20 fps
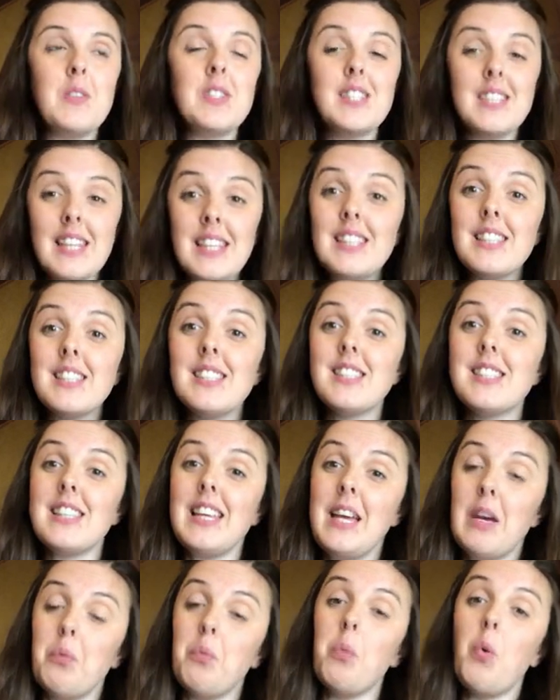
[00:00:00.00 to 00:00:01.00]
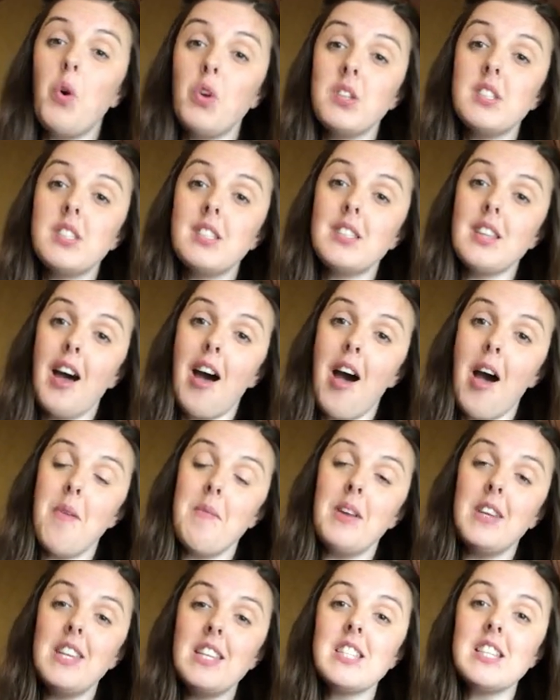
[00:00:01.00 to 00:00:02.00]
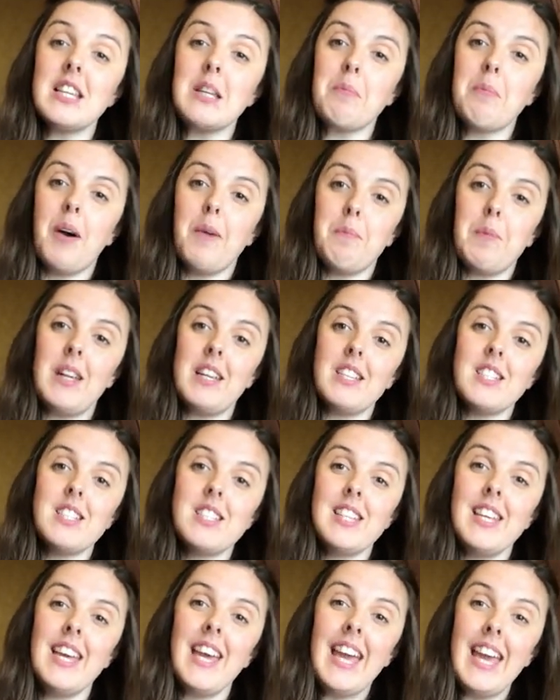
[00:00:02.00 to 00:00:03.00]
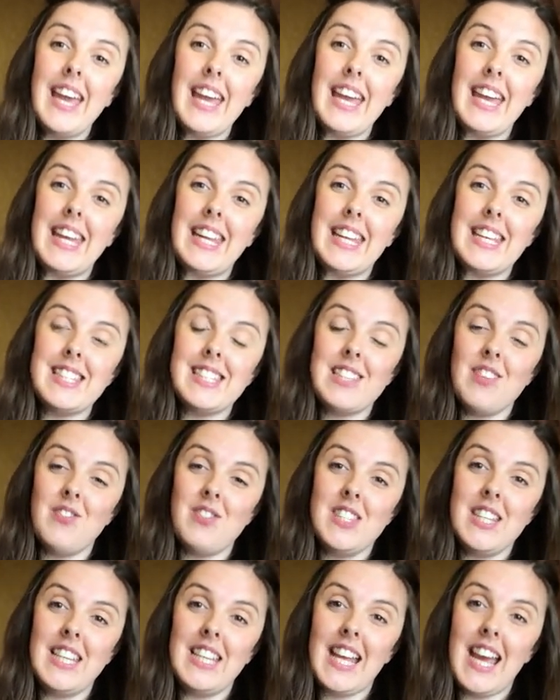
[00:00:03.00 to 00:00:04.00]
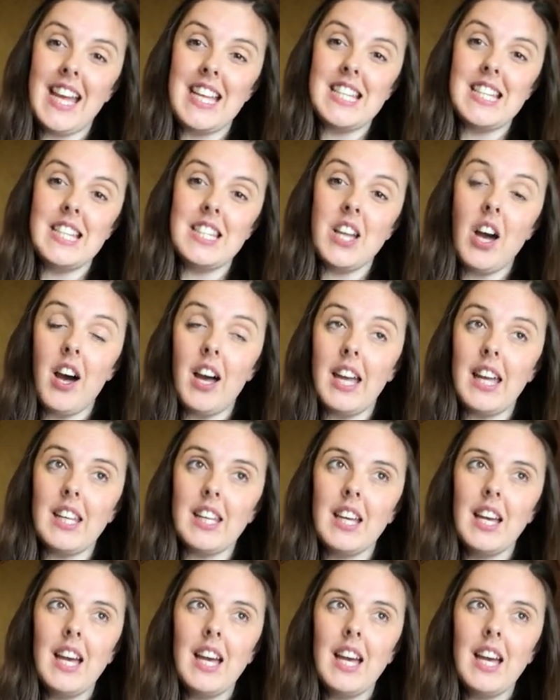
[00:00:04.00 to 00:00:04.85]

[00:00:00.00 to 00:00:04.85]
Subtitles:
since it was initially published in 1789.